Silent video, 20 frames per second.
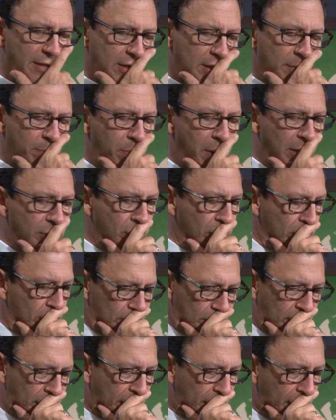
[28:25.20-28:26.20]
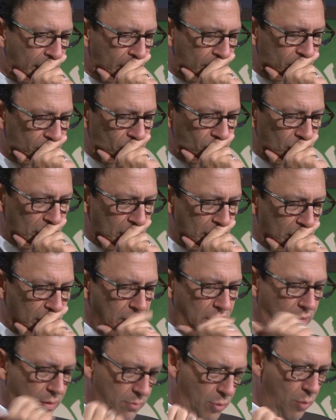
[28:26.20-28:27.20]
of the budget a
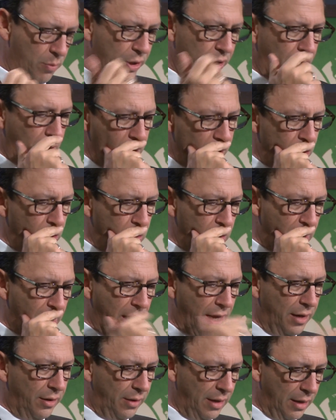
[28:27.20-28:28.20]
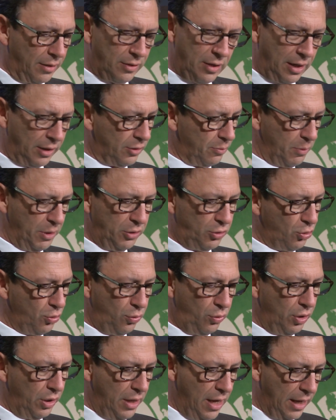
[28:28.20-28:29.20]
moment ago, and that takes me
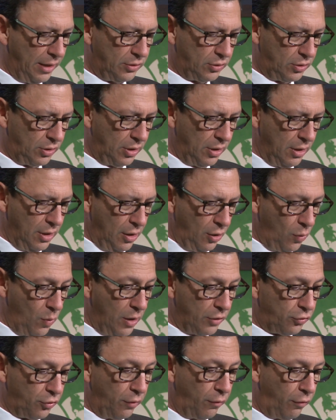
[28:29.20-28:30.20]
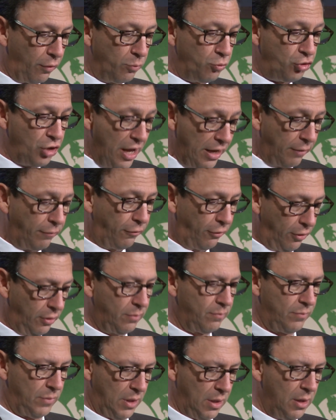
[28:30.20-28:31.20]
to the next question from Jennifer
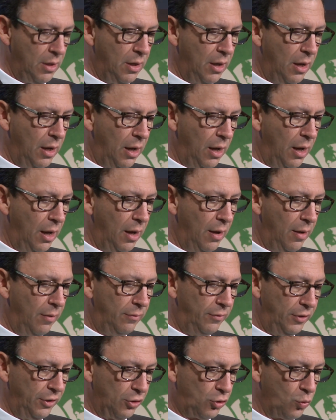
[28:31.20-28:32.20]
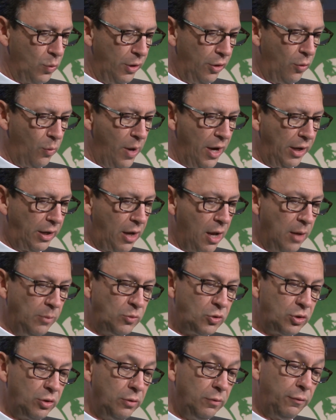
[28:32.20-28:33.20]
via Twitter. When it
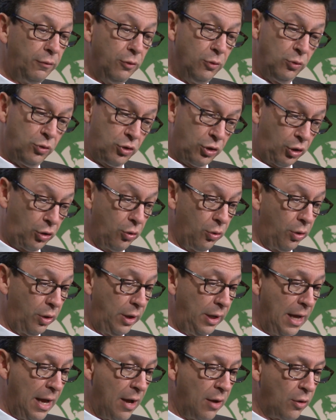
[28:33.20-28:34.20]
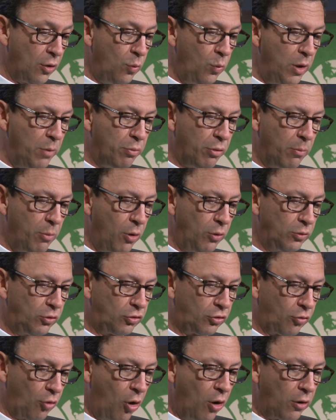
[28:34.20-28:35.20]
comes to food security, how can we promote
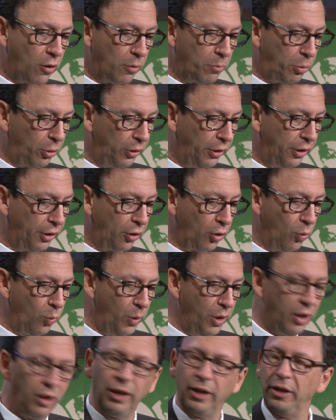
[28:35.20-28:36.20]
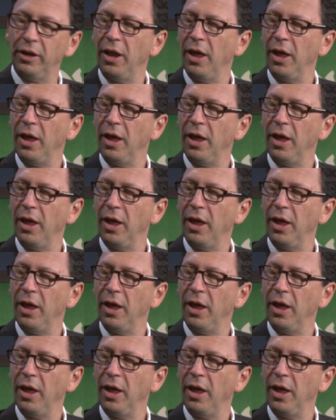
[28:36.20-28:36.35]
stronger political will and